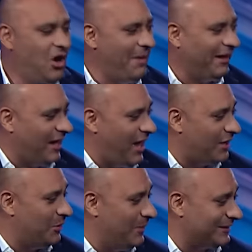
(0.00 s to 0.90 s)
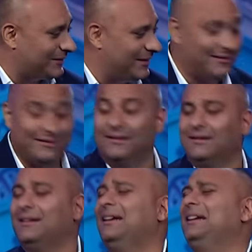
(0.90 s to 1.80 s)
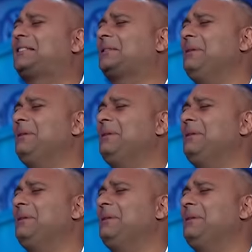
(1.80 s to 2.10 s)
Oh my God, who is it? It's